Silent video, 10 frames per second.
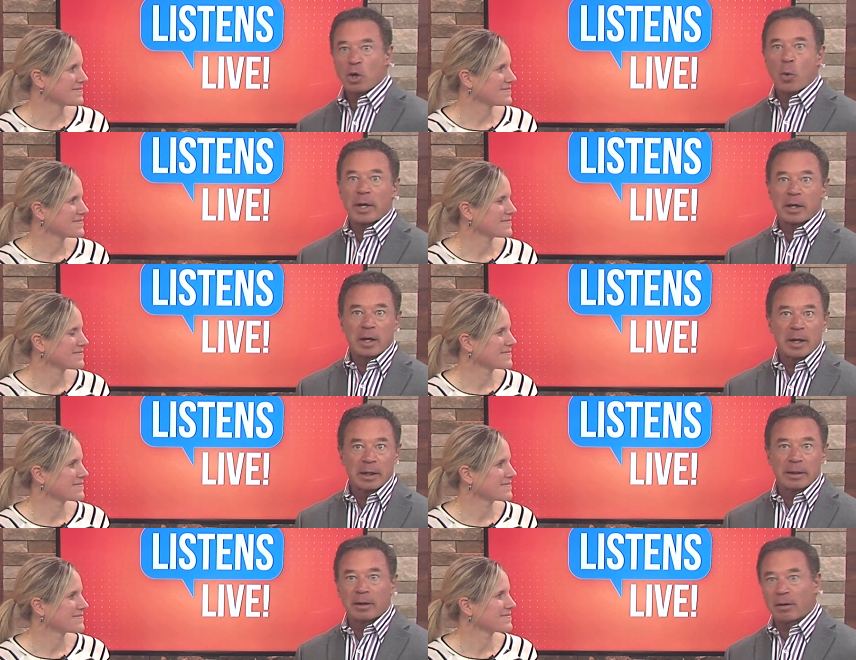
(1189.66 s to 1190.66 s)
Speaker 1: go in and
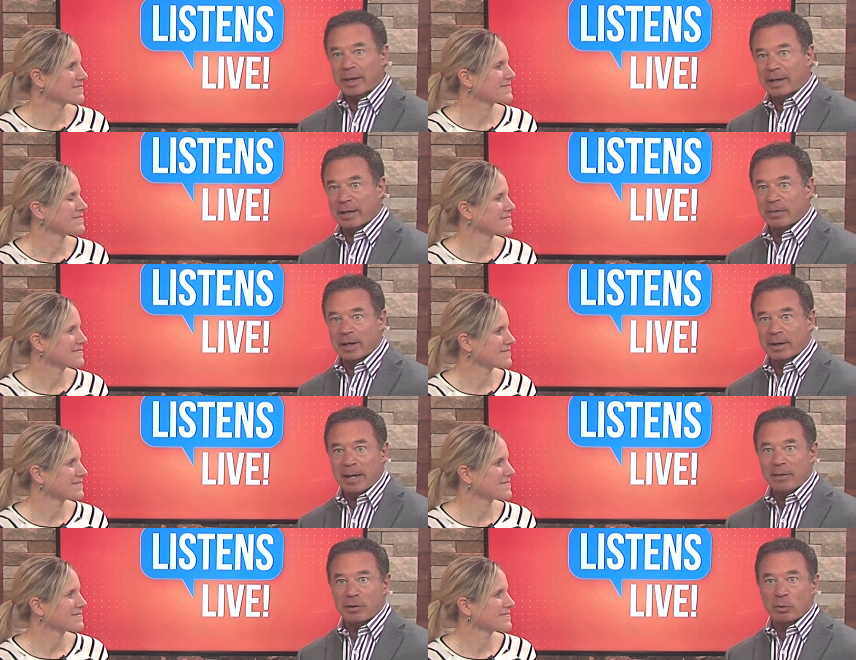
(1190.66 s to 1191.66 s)
cut and all that kind of thing, and
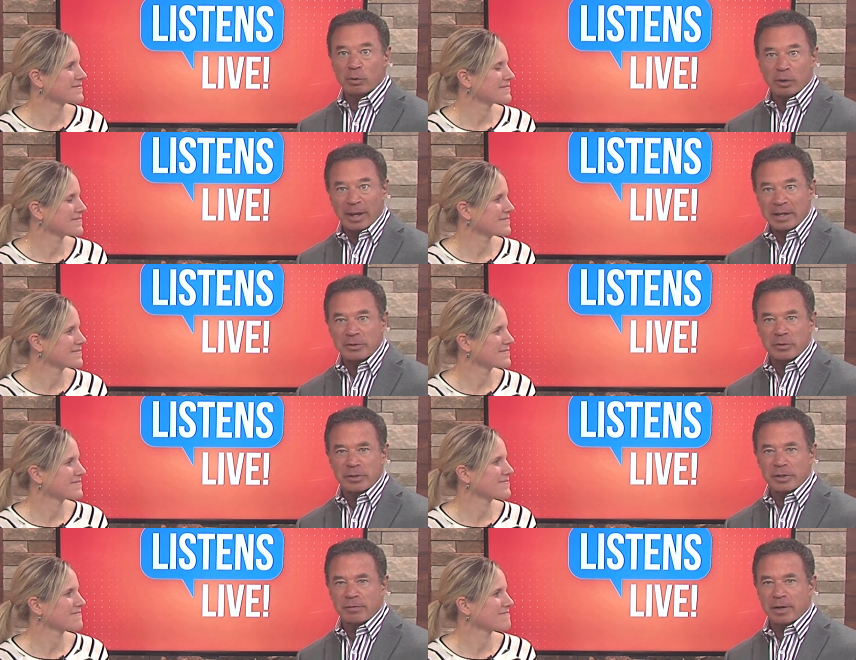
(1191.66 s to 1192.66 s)
now they do
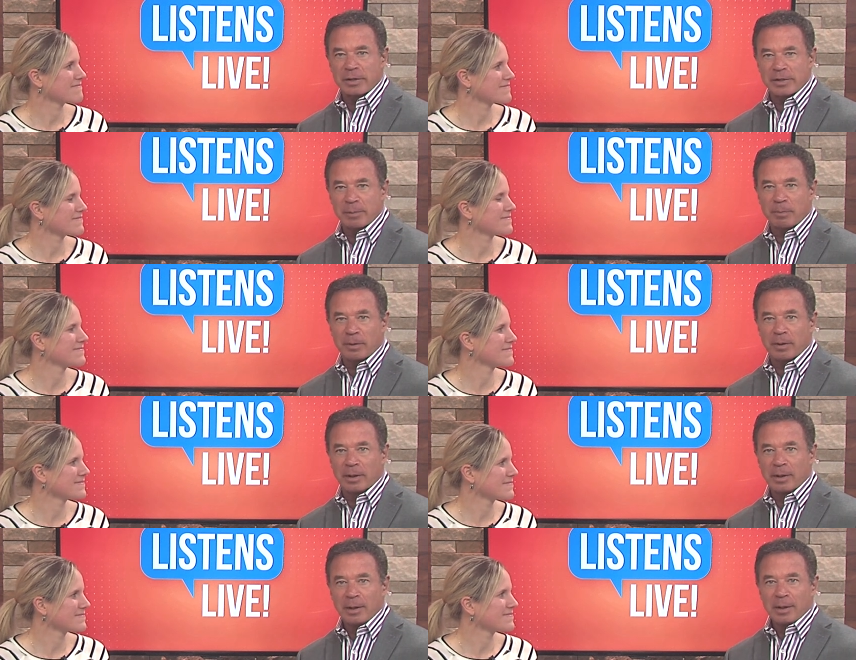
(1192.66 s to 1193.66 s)
lasers and it's very simple
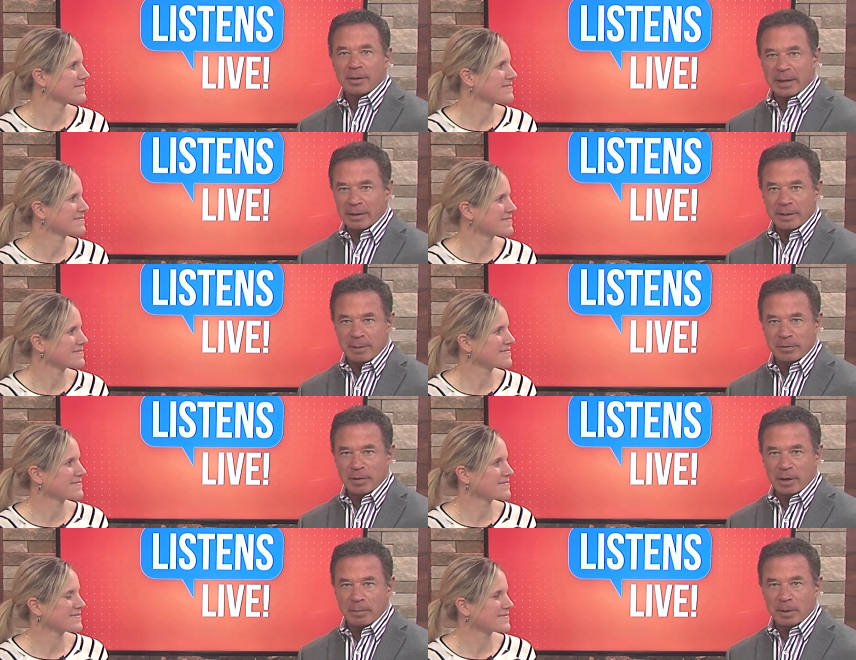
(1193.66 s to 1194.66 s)
and the downtime is
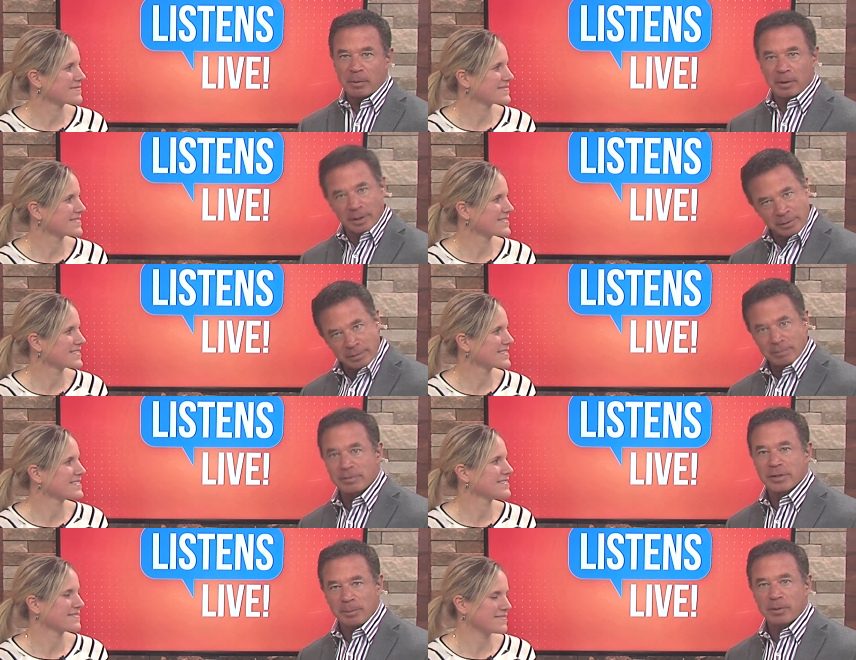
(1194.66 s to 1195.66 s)
very minimal. It's
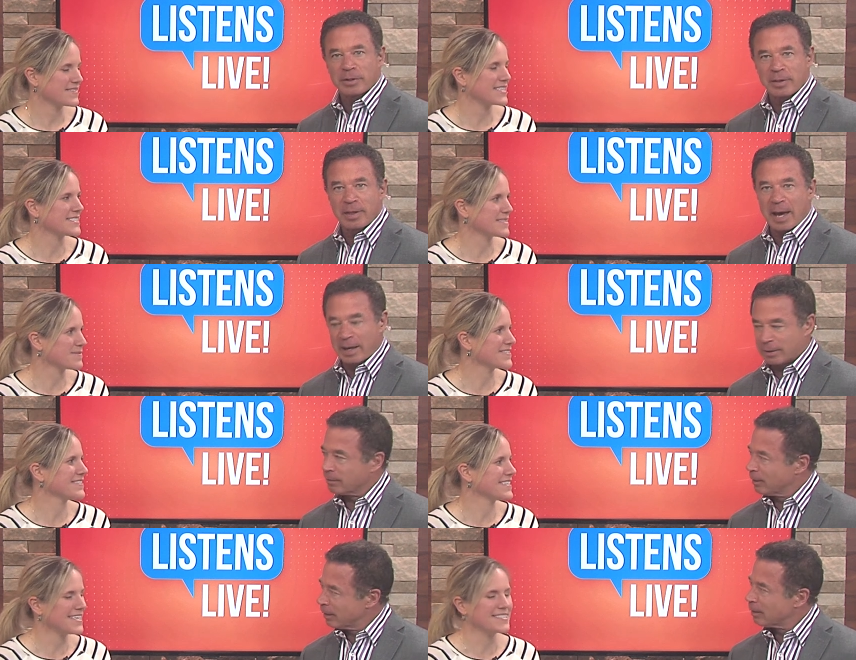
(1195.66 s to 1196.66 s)
similar very to that.
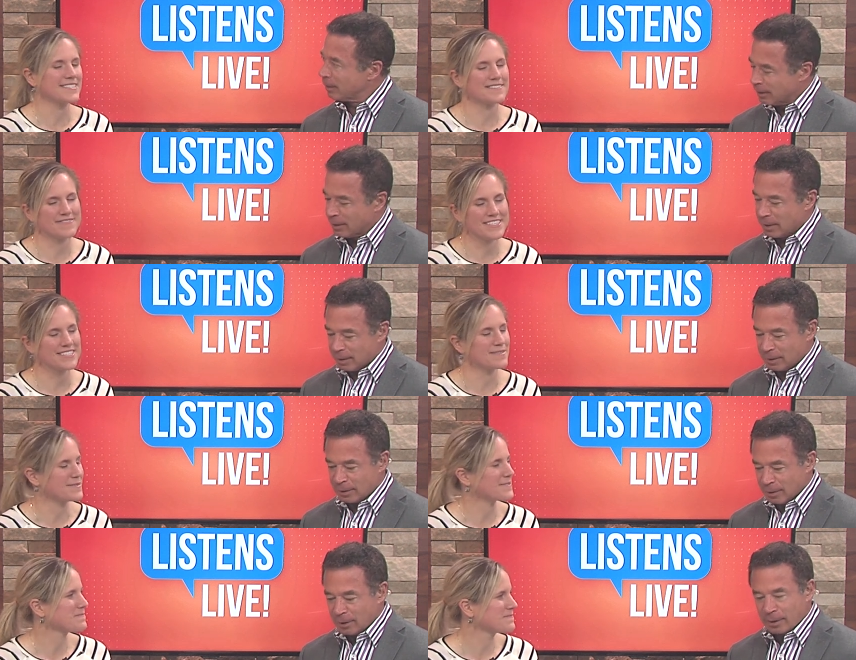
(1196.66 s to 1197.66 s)
Similar. Yes,
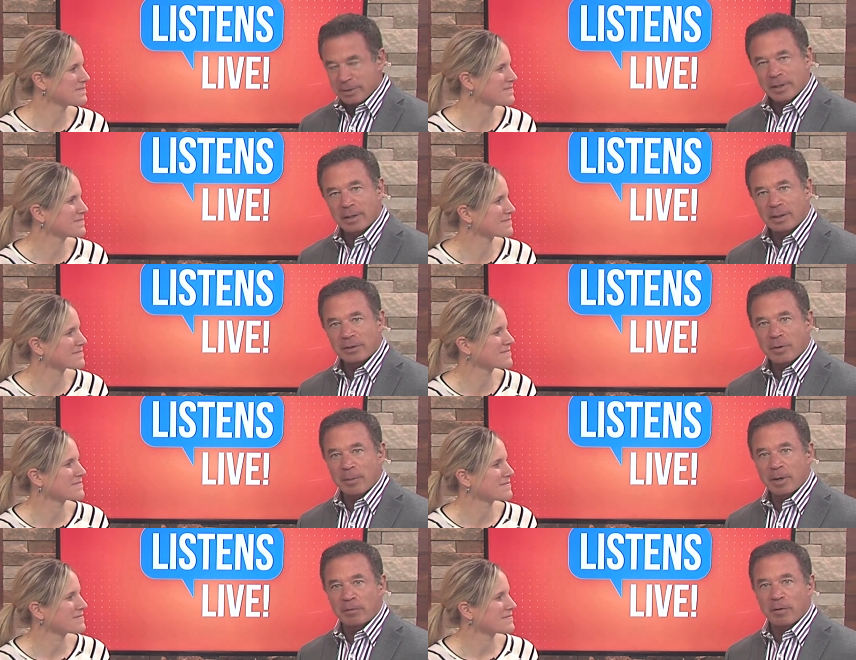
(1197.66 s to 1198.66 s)
similar. Let's, uh, mm-hmm. let's
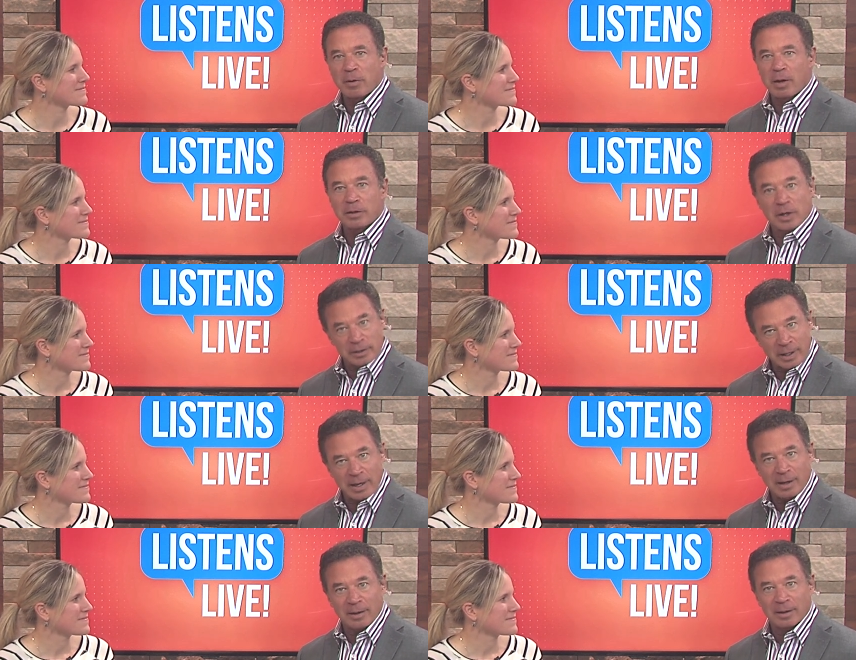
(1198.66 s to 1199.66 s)
grab another phone call and talk to
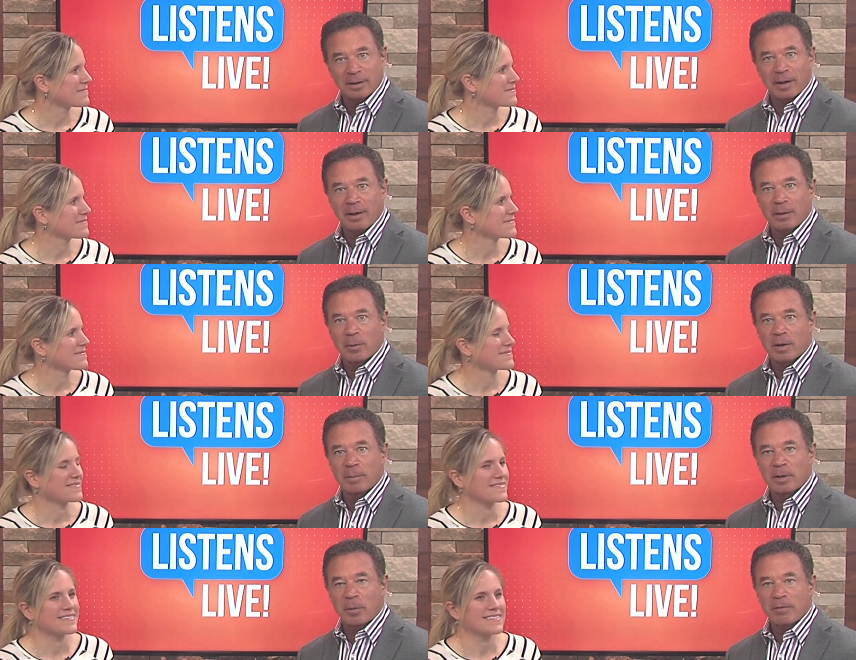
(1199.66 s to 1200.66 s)
Kelly. Kelly,
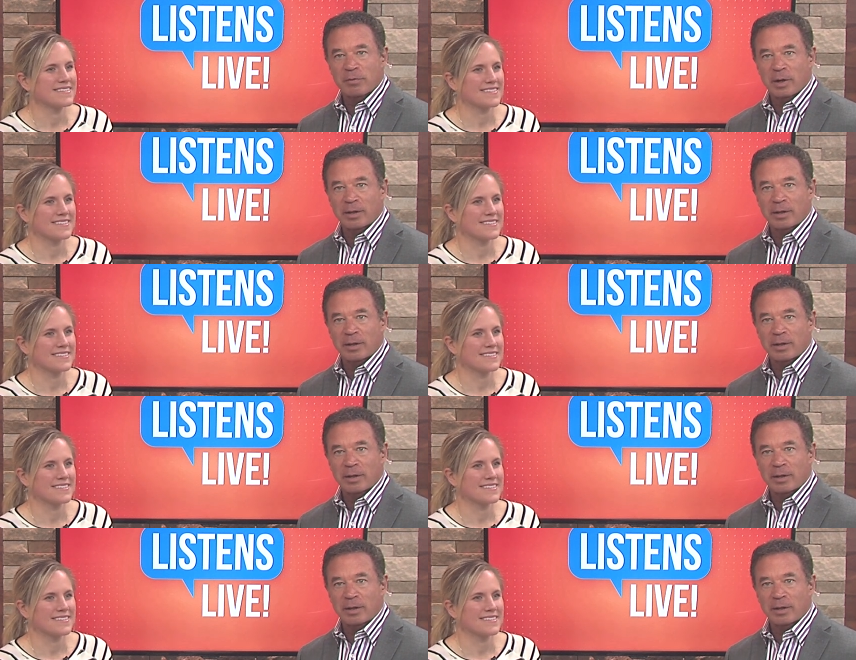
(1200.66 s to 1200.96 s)
welcome into Wave 3